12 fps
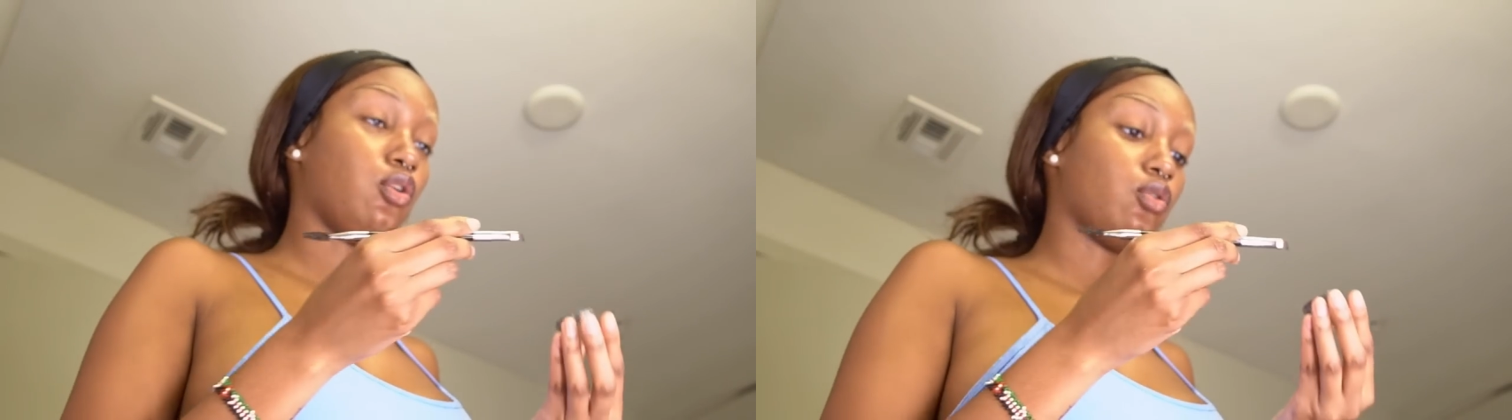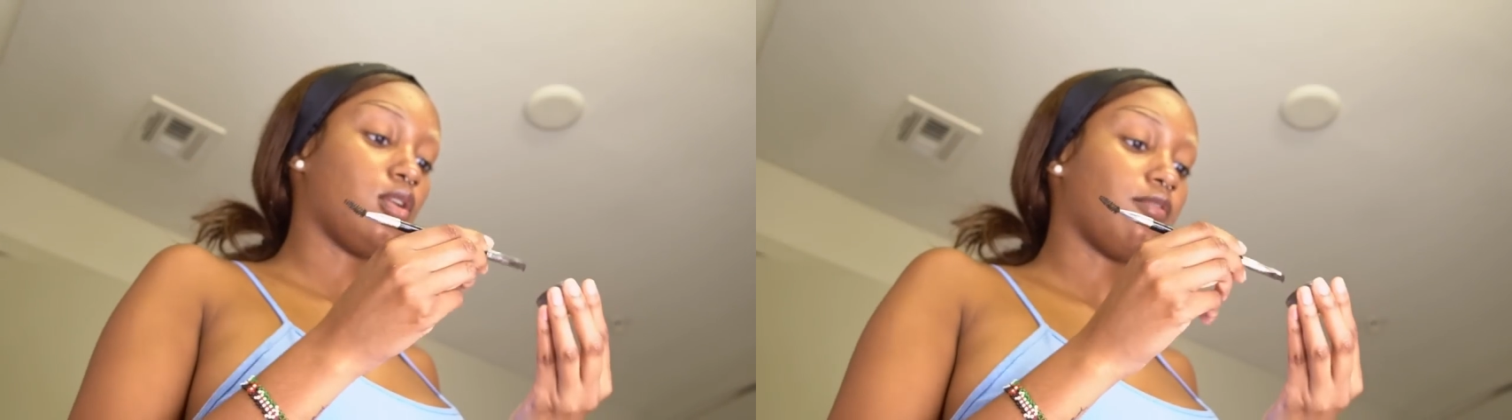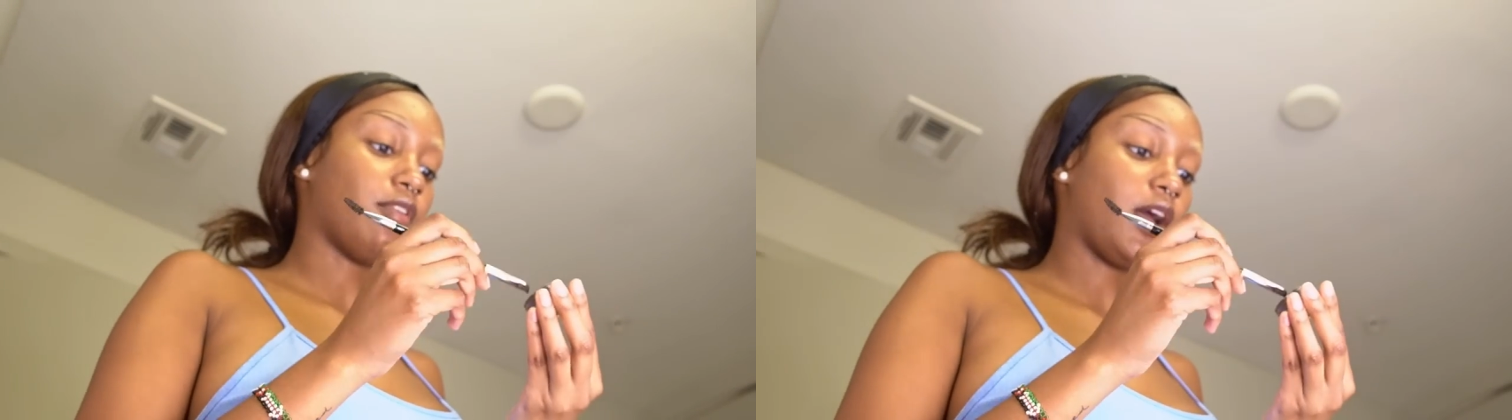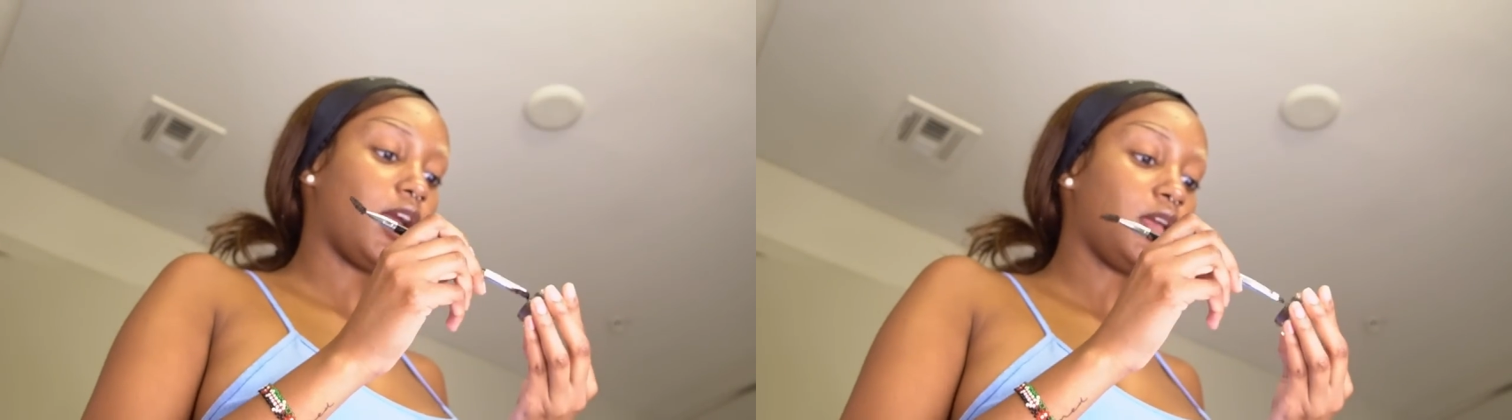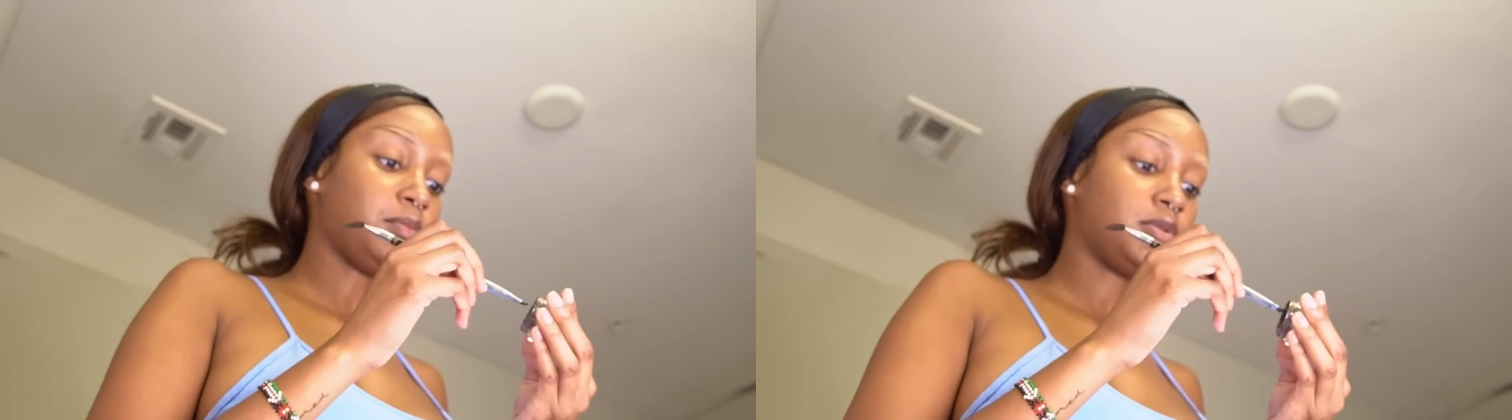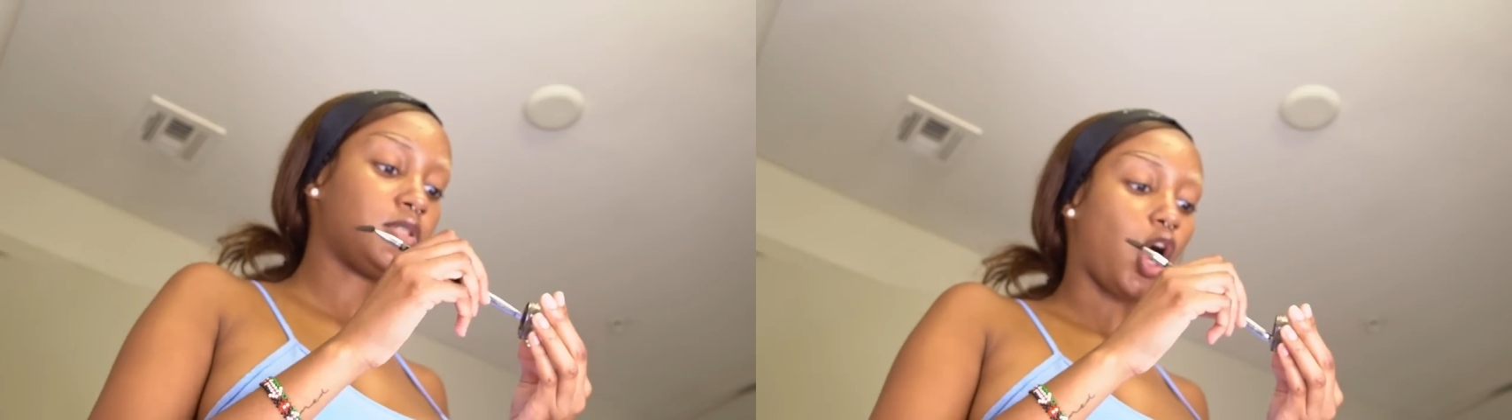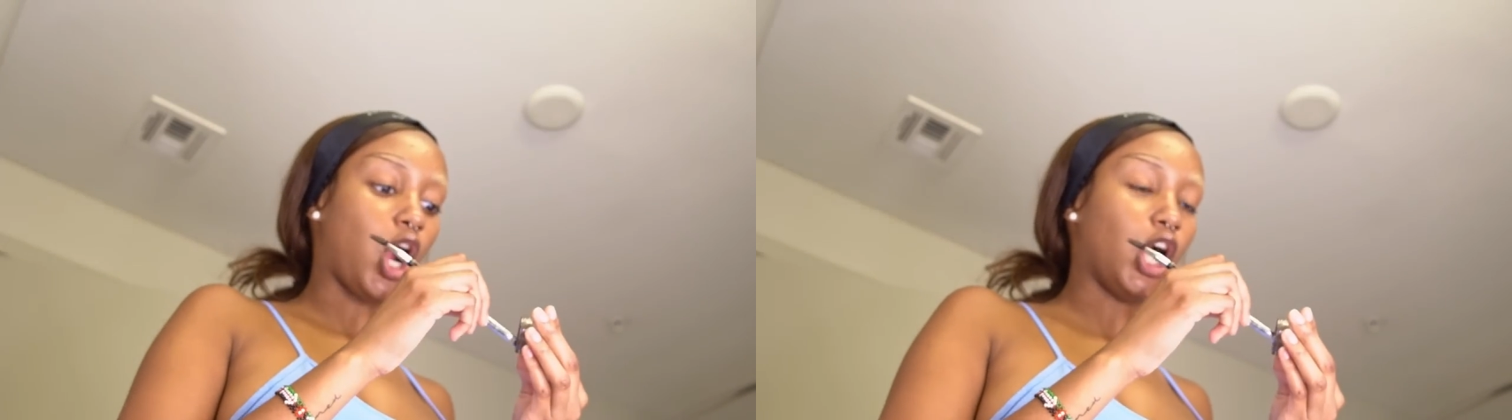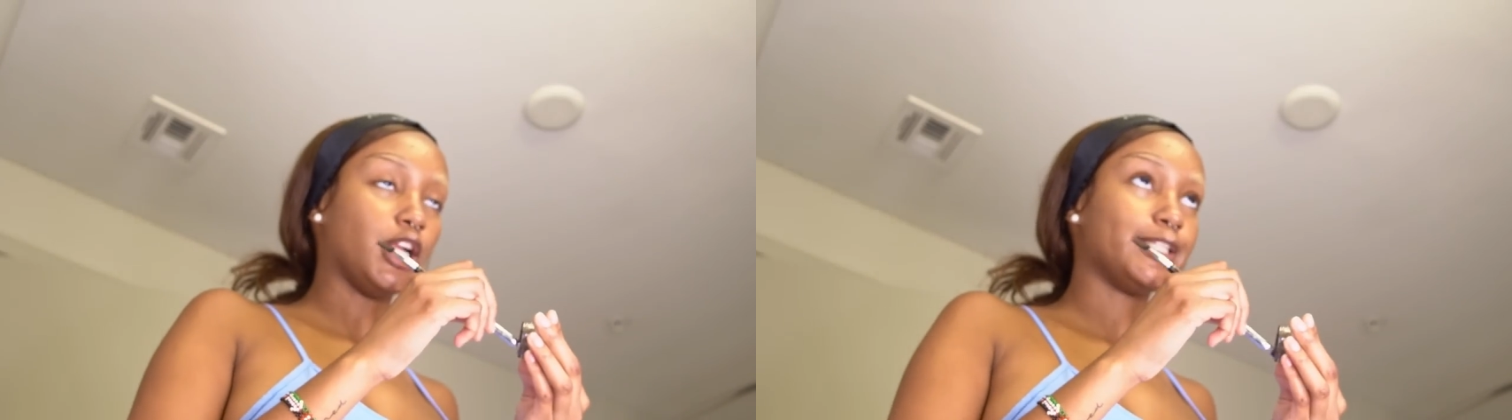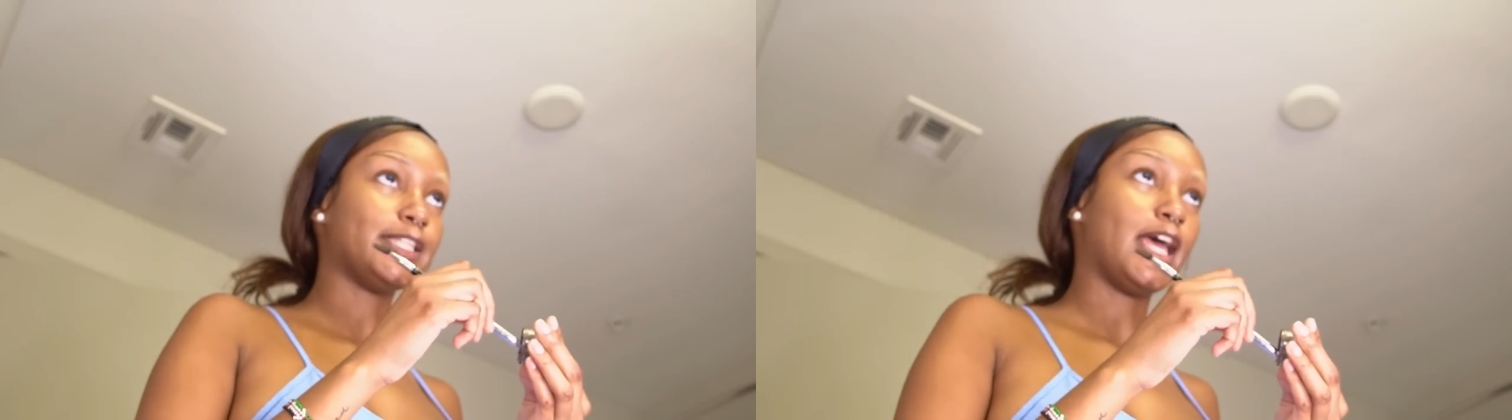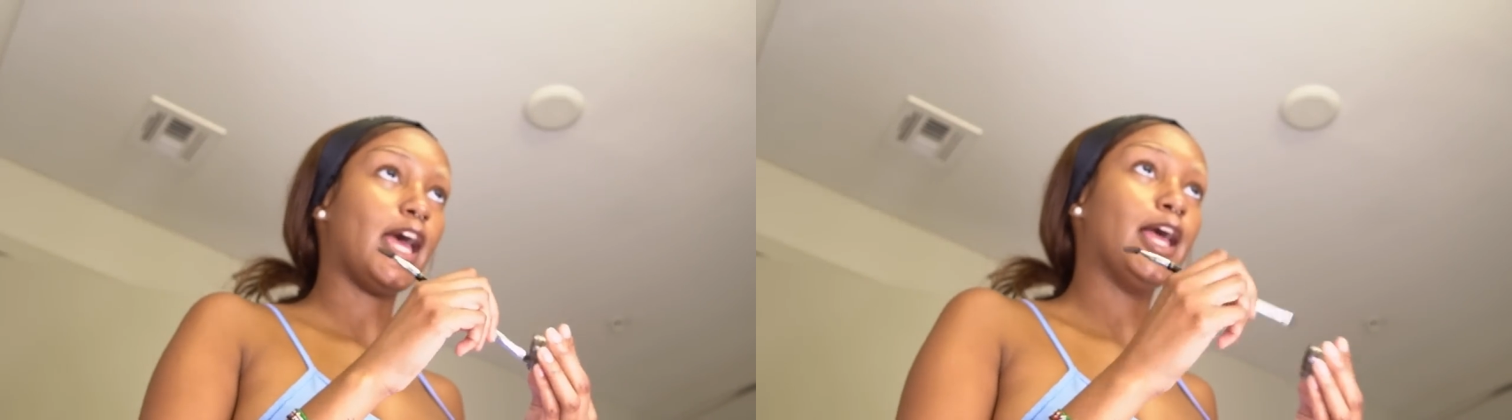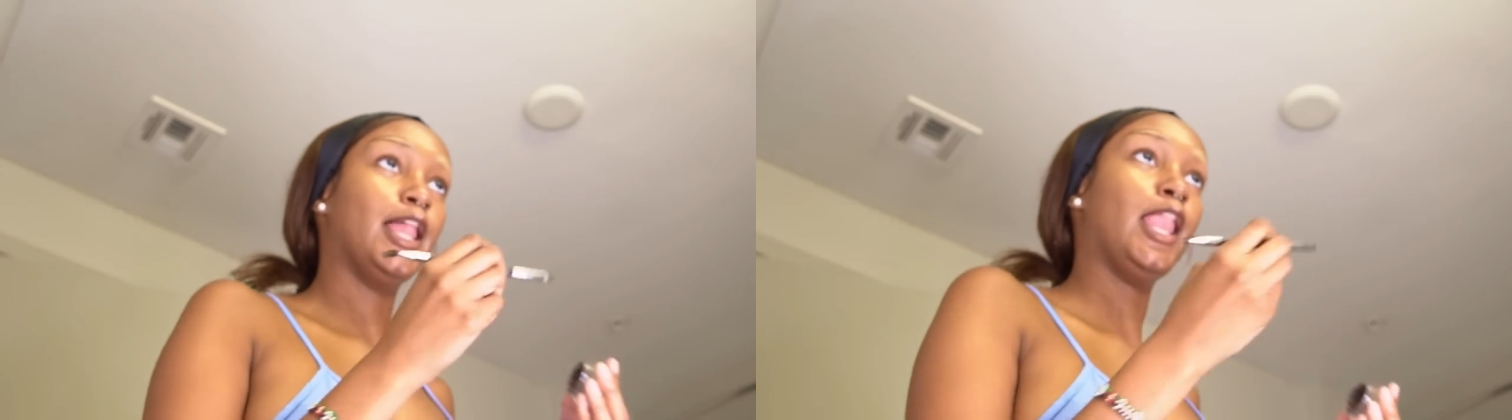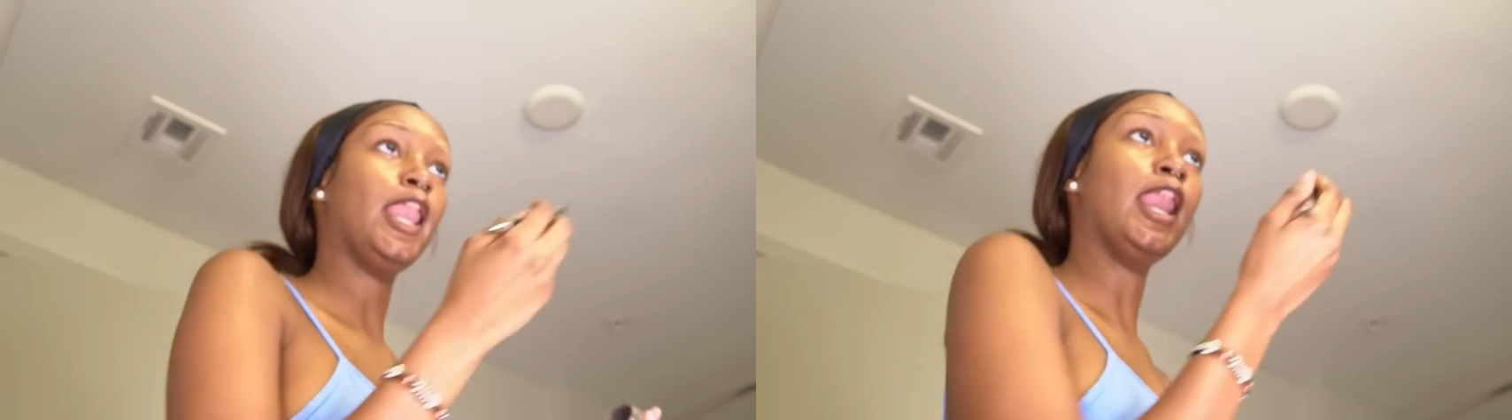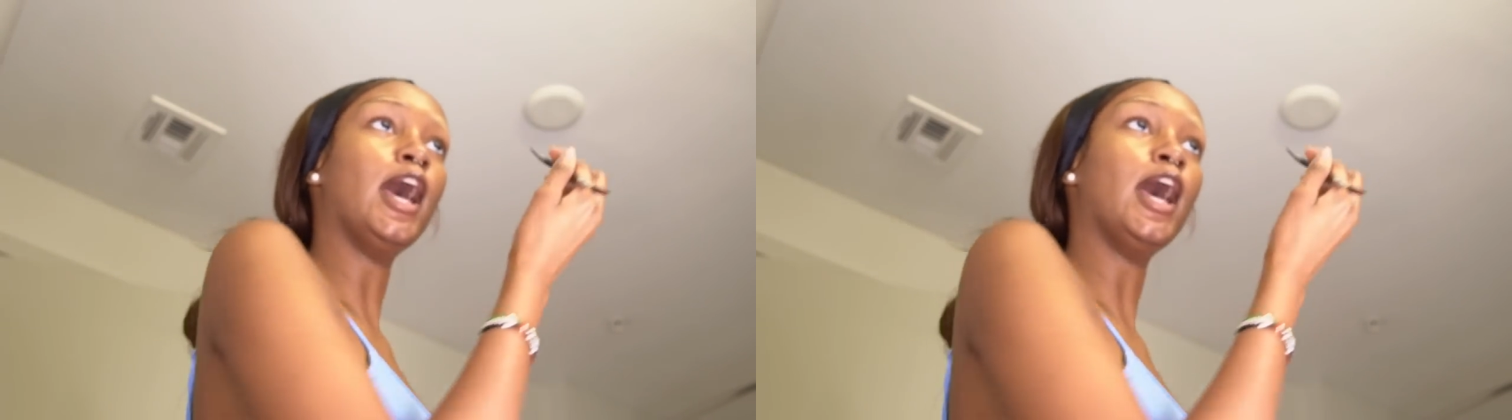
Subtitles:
you know the vibes? Cartel.